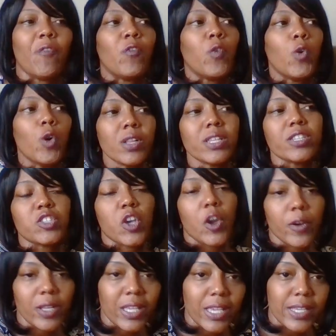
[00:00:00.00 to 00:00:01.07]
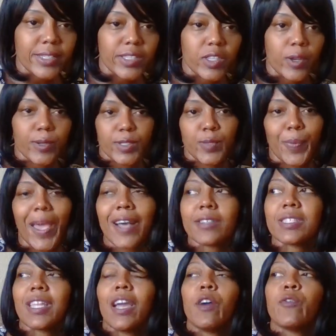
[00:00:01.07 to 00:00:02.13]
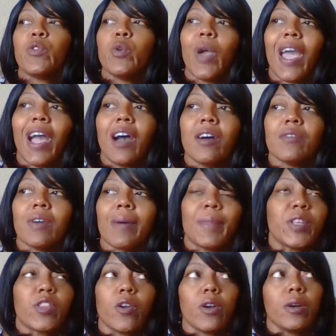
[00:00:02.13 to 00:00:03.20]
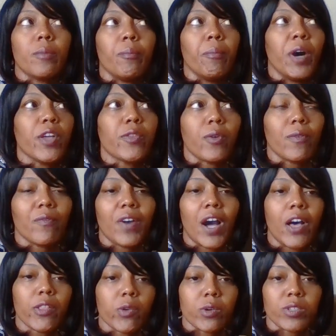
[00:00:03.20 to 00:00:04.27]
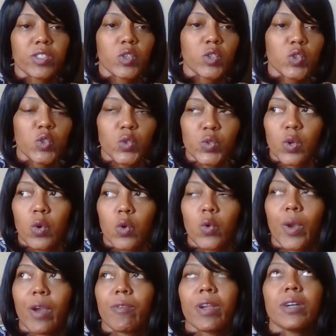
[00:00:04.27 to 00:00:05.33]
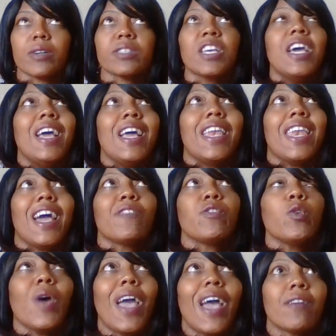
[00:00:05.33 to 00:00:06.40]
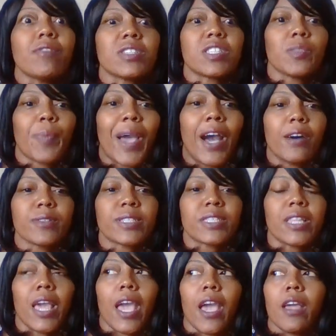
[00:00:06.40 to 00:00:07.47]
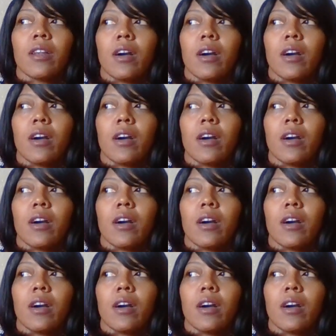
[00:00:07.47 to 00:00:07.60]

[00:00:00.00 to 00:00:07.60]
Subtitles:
fully turn against their spouse. Now, if you have, their mother and father or sisters or whoever else. Now, if you have a spouse that